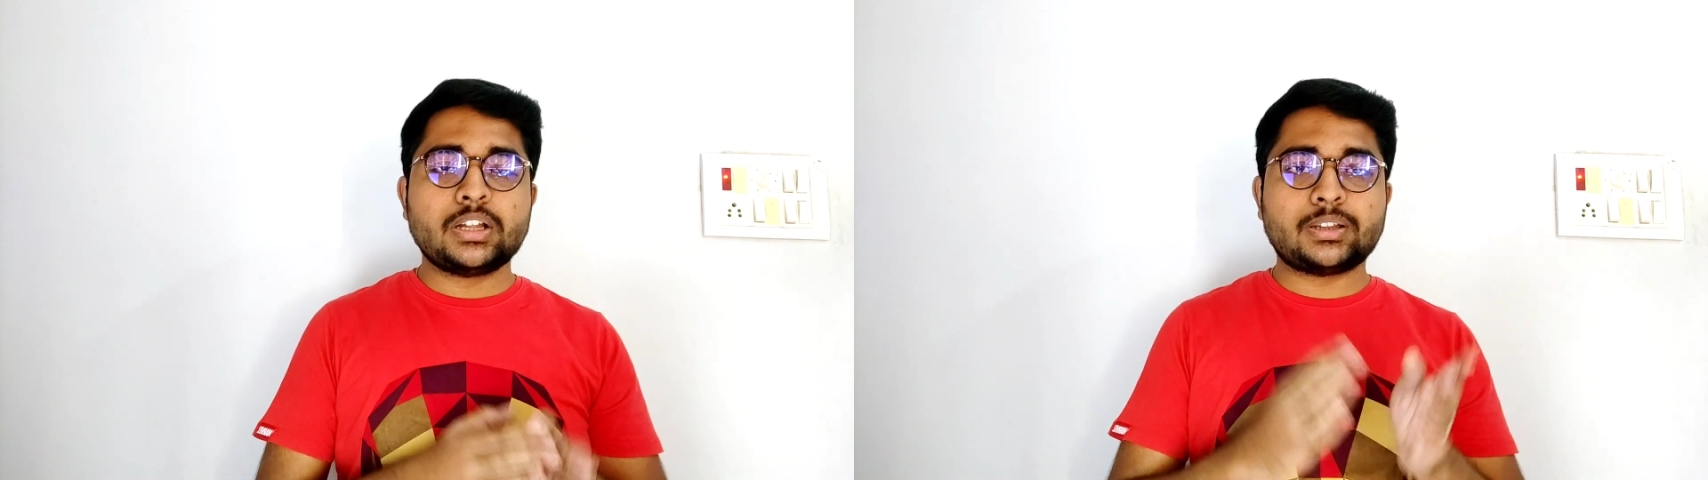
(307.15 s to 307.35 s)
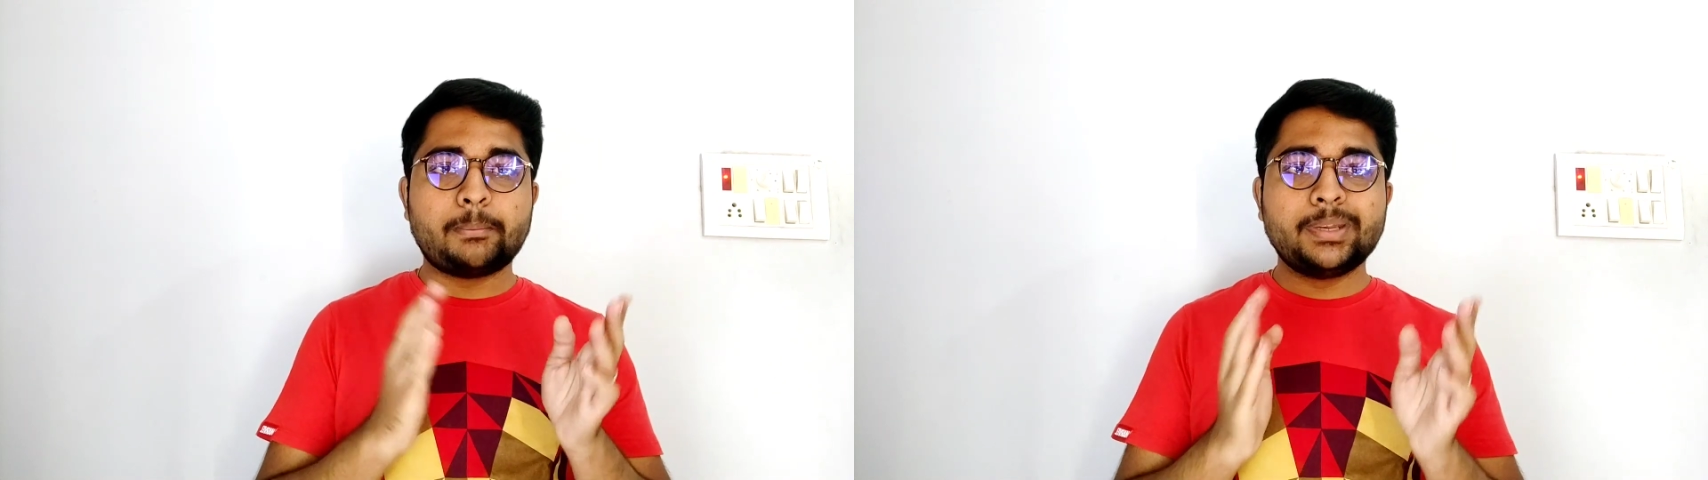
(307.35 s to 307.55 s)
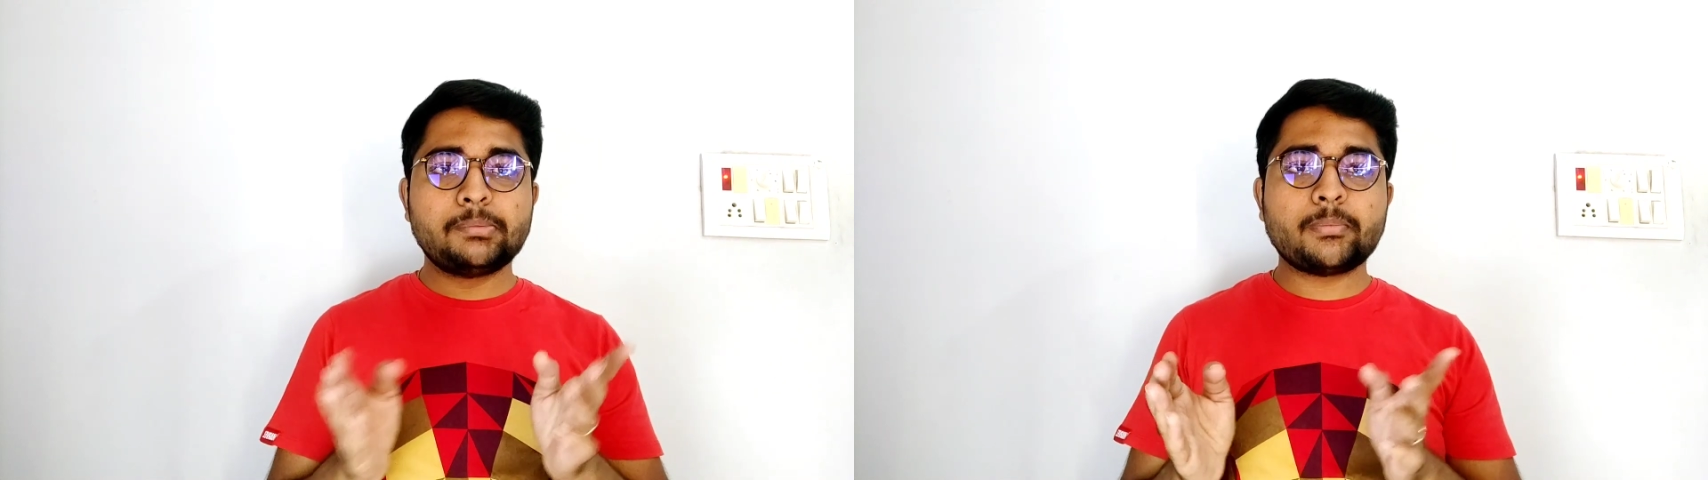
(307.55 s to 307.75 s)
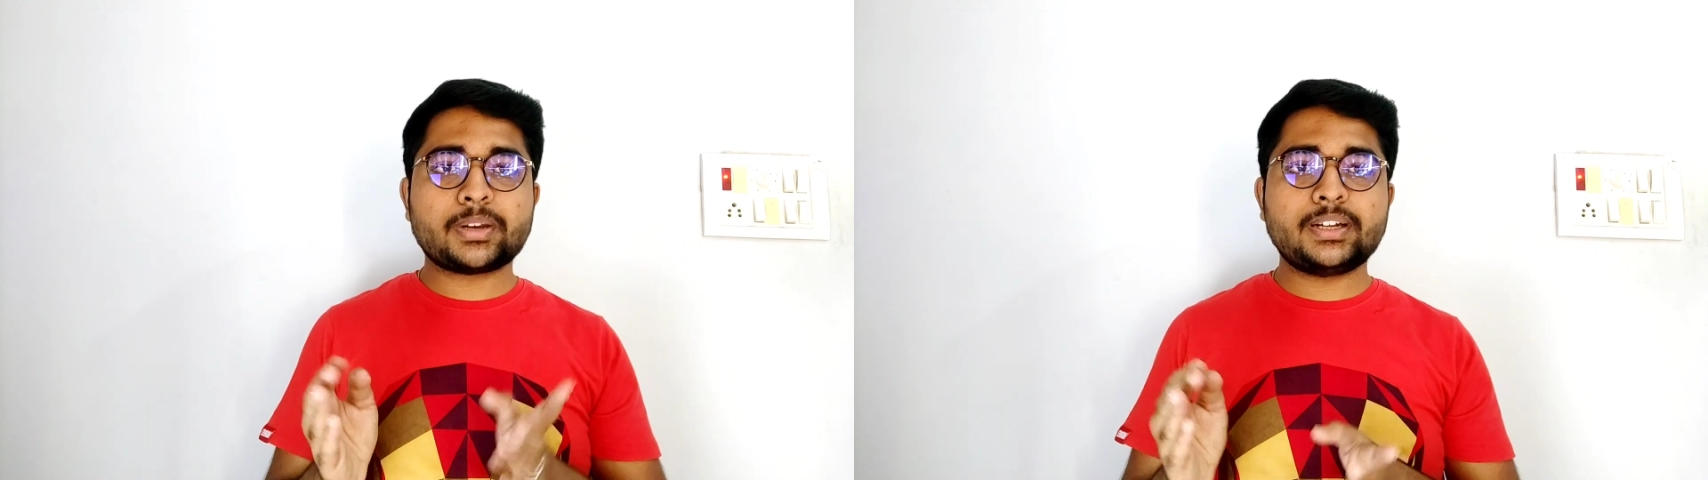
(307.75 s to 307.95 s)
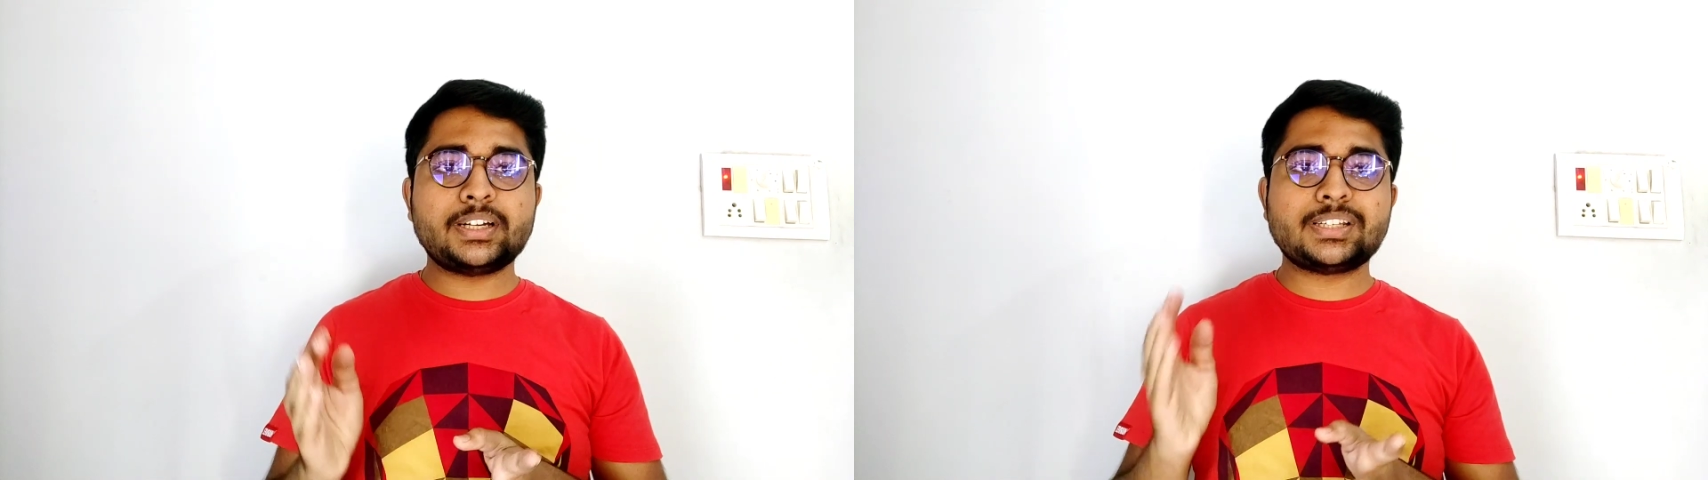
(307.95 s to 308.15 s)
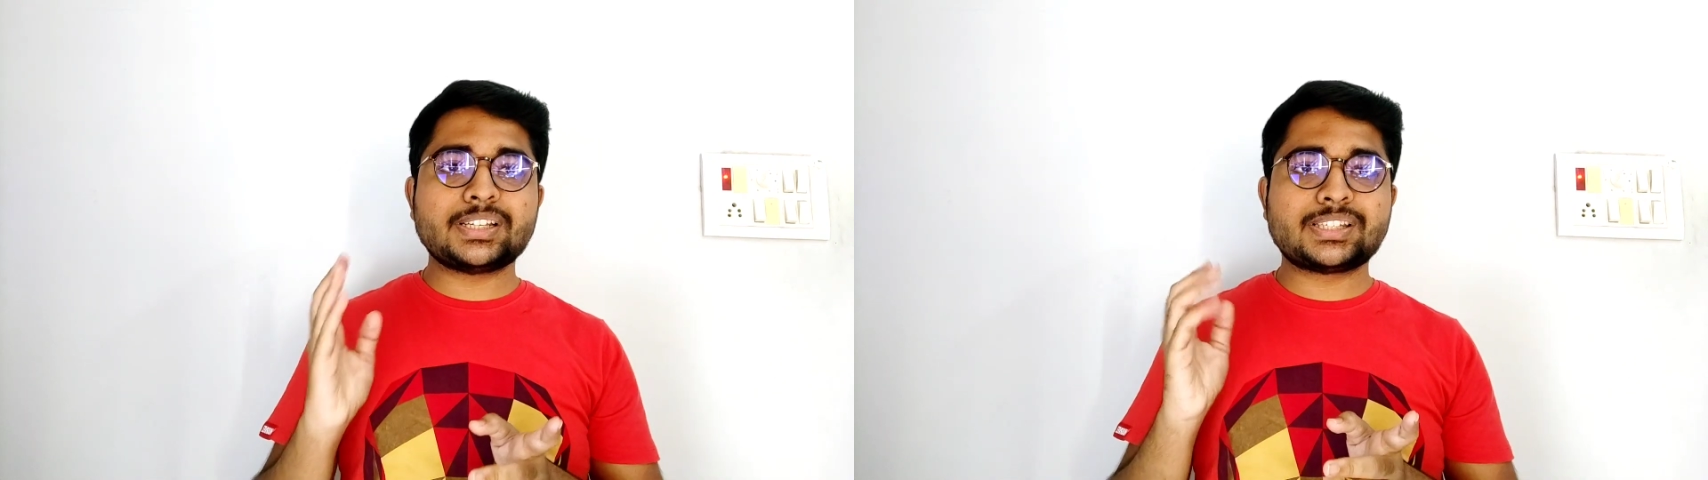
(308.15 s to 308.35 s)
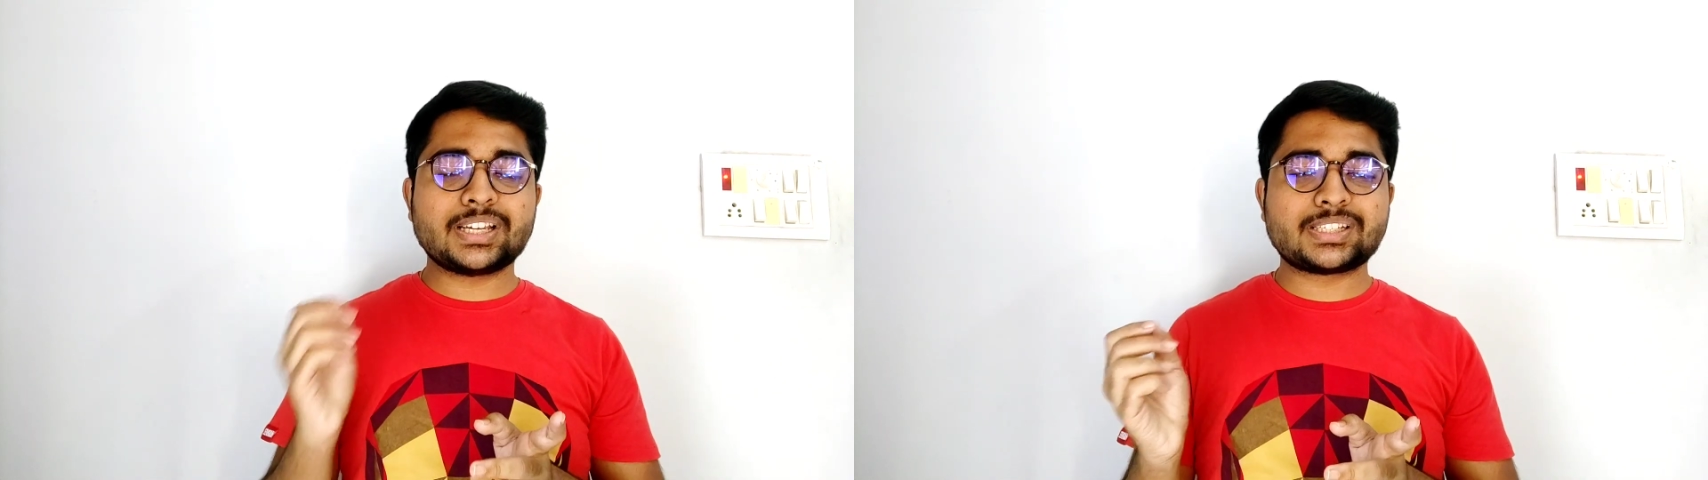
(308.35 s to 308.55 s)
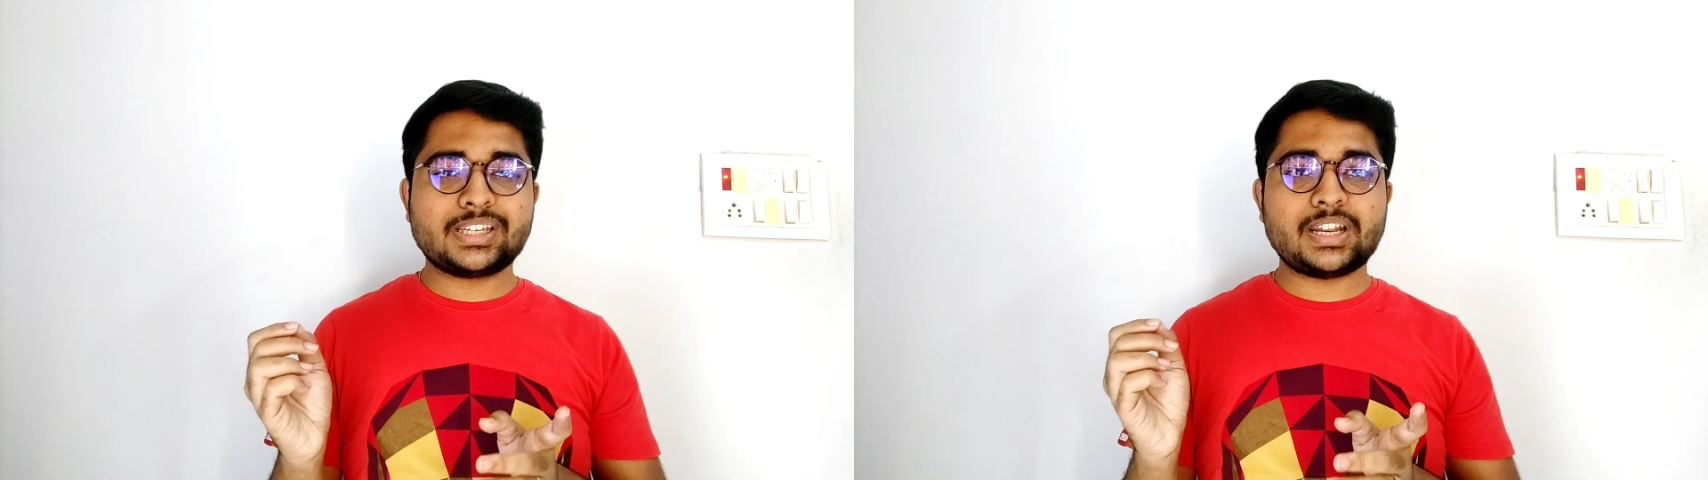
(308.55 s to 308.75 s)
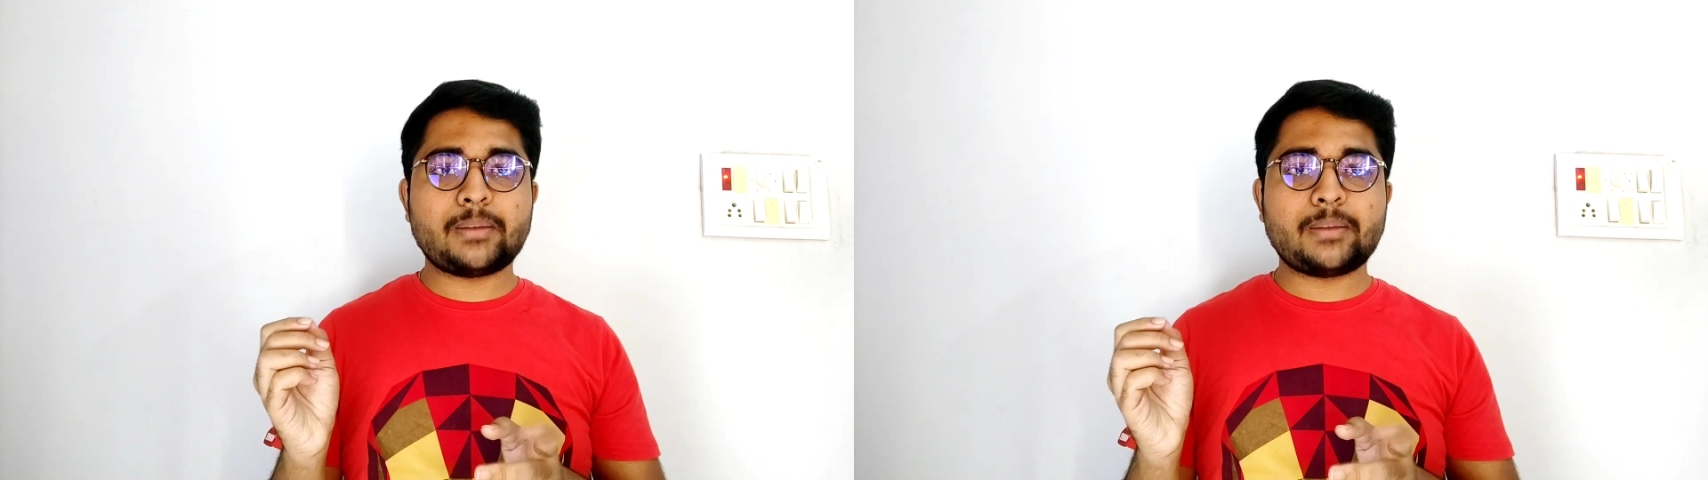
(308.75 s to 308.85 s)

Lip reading: The minimum credits is 16